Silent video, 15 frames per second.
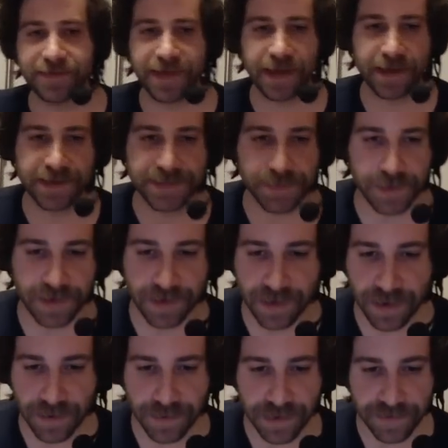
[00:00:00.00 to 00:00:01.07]
tell us where to
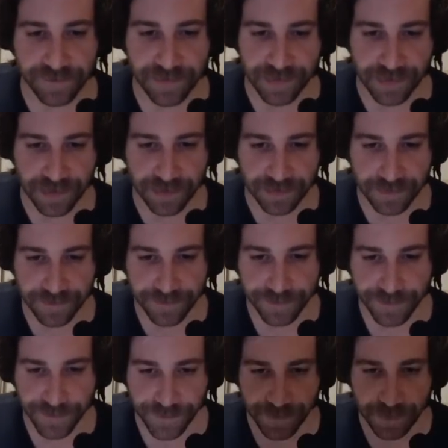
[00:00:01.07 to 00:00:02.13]
go and everything.
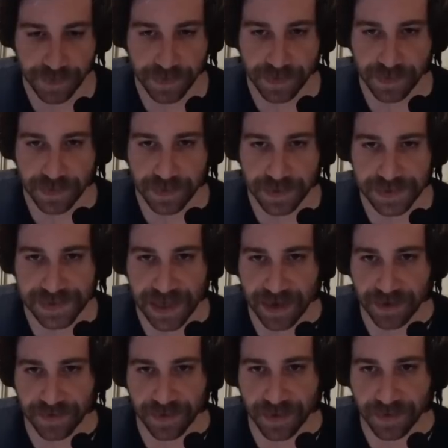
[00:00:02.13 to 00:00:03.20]
Because okay. I
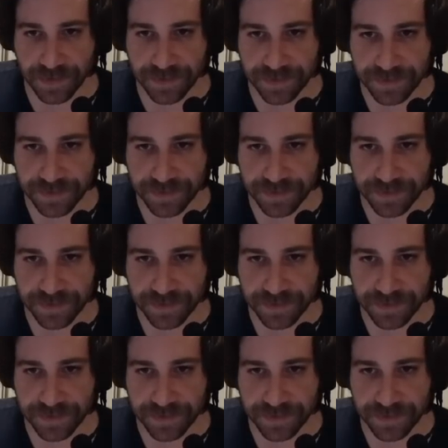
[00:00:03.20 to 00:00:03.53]
don't know.